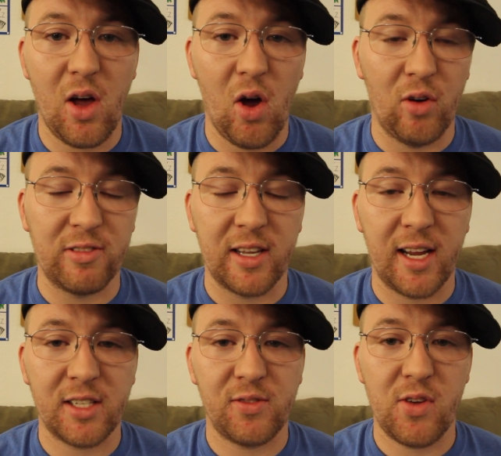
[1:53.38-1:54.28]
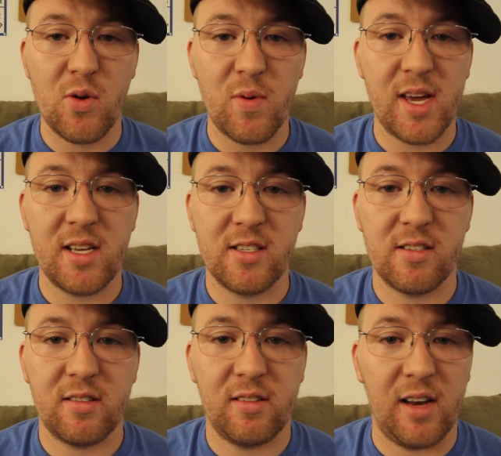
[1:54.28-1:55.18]
Over the next few
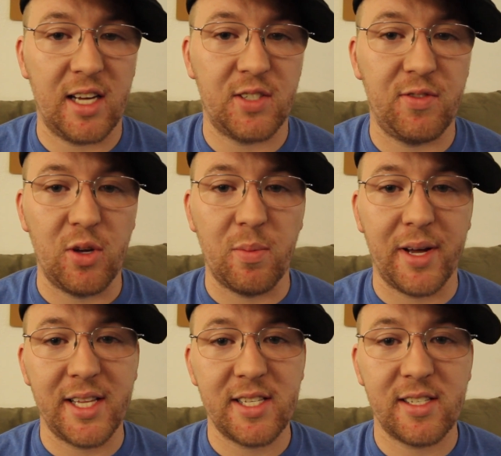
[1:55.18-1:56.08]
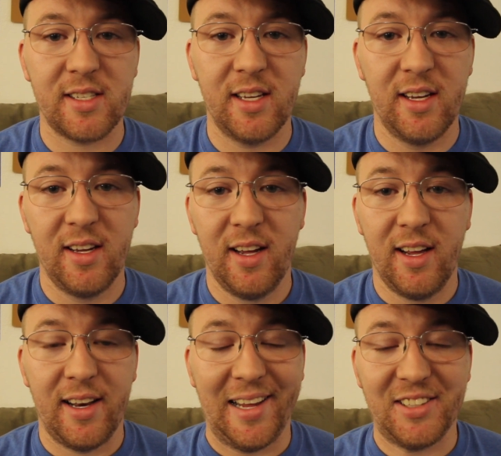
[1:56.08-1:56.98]
weeks, next few months,
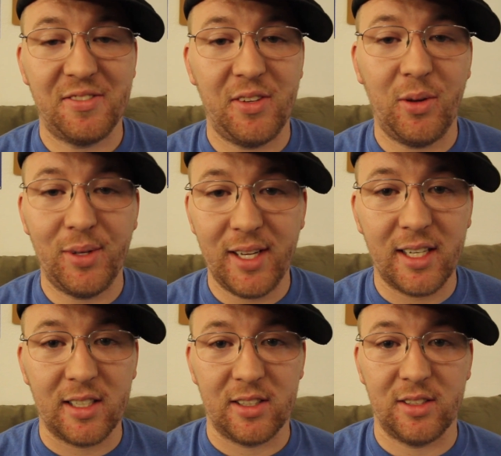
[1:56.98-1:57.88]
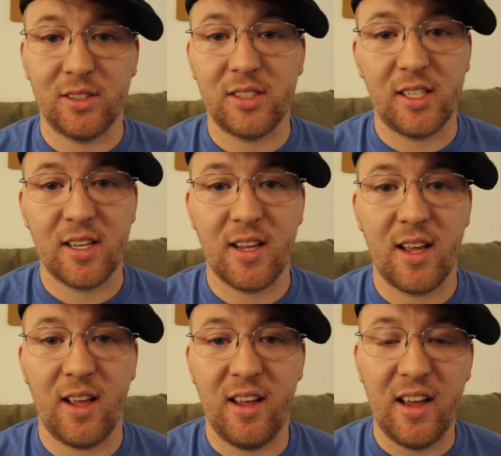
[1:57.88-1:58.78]
next few years,
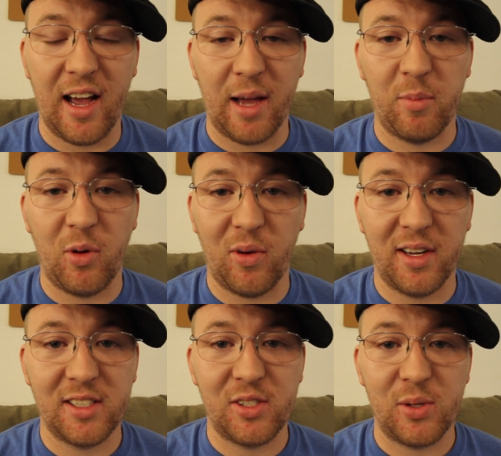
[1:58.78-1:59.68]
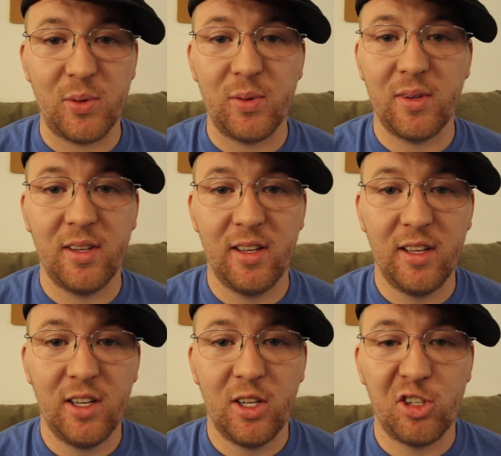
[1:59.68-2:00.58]
I'm going to
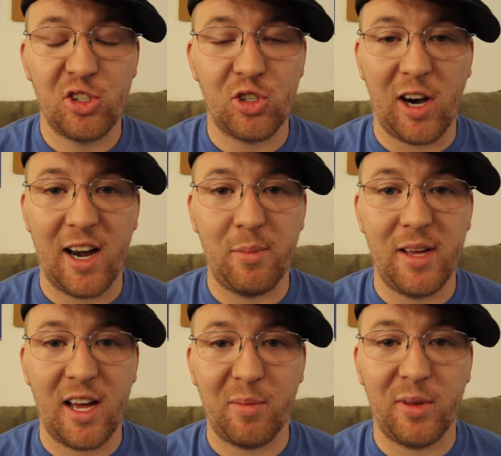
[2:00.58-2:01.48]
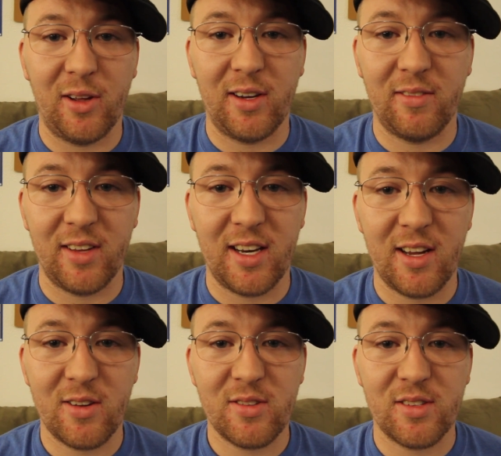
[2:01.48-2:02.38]
try to be uploading
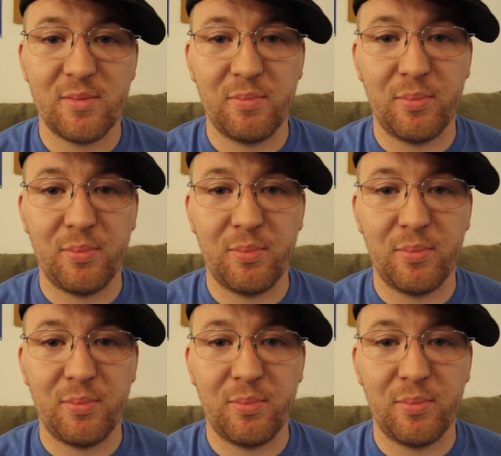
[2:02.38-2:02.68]
videos